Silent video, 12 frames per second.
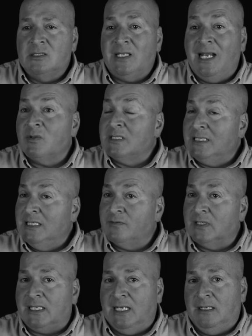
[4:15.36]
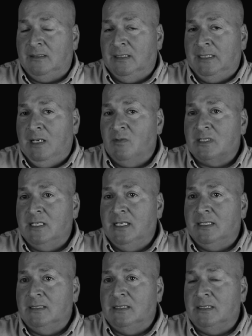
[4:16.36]
So that was a gift account, and that was
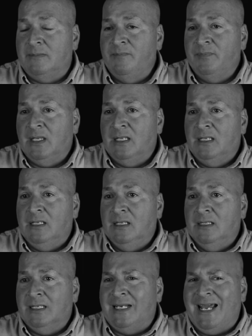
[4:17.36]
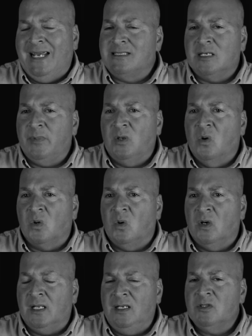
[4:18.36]
like the guy had something going
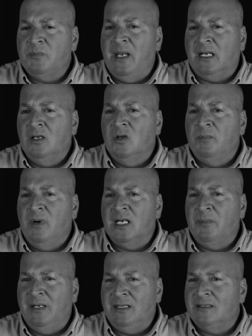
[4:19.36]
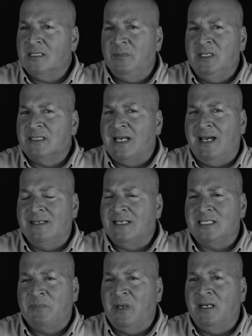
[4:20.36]
on, and he was making good money. But some of these guys, they
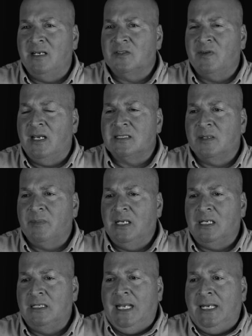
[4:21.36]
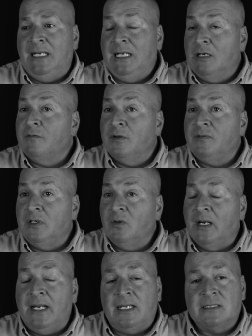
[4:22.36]
spend it as fast as they make it, and he needed
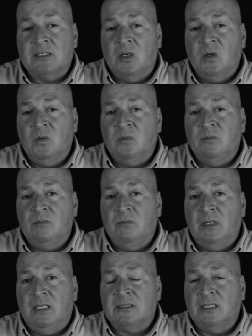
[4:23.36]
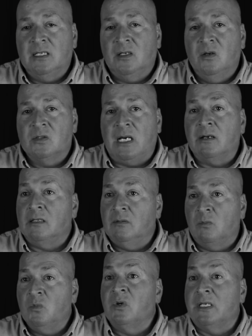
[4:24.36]
$50,000. So Sonny goes,
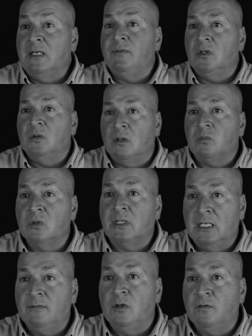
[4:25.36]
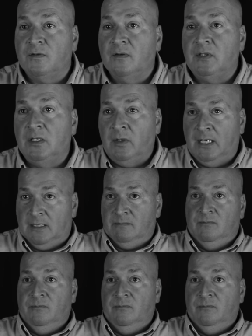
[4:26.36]
"We'll give you $50,000 if